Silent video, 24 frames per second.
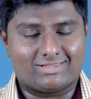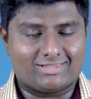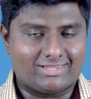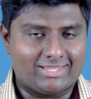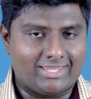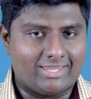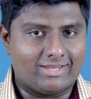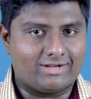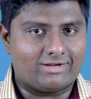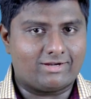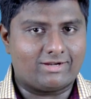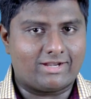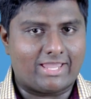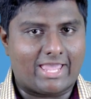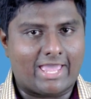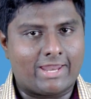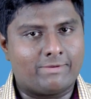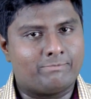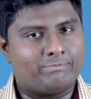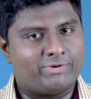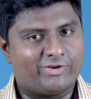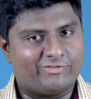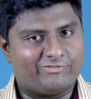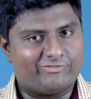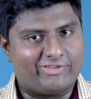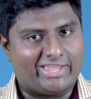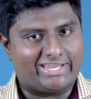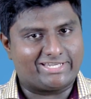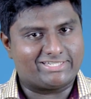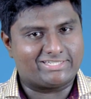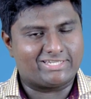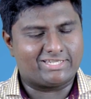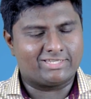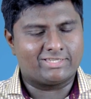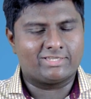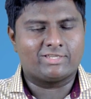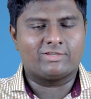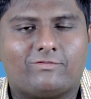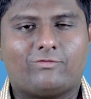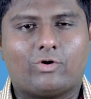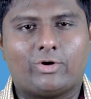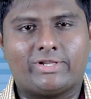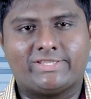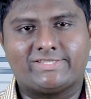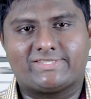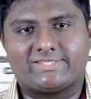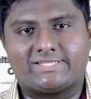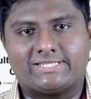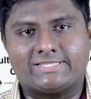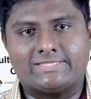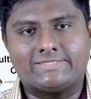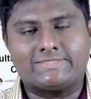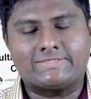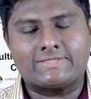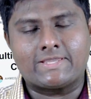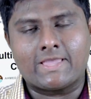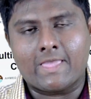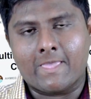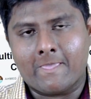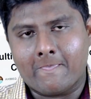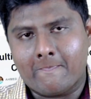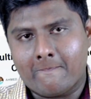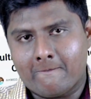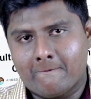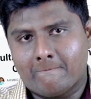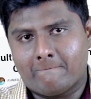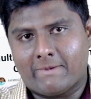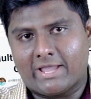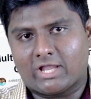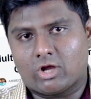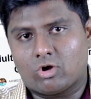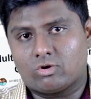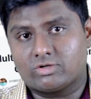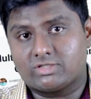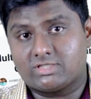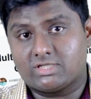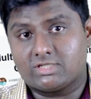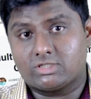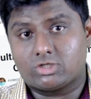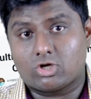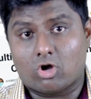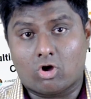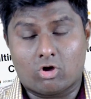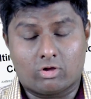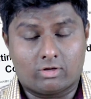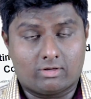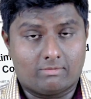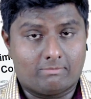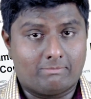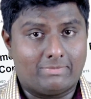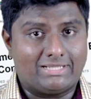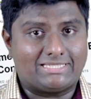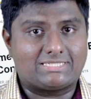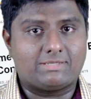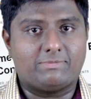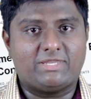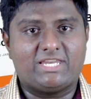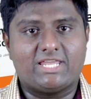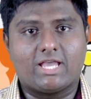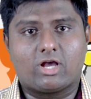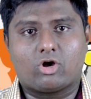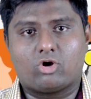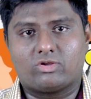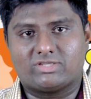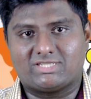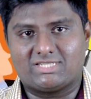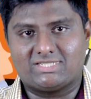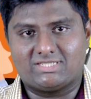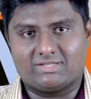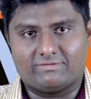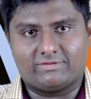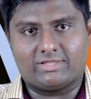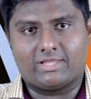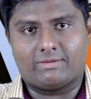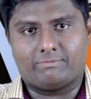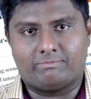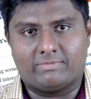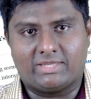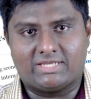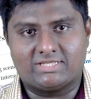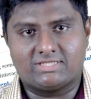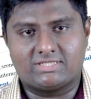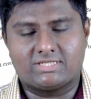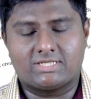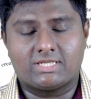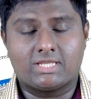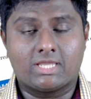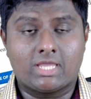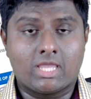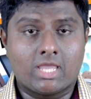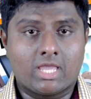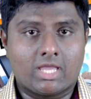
clear and perfect. For instance, my content on multimedia content development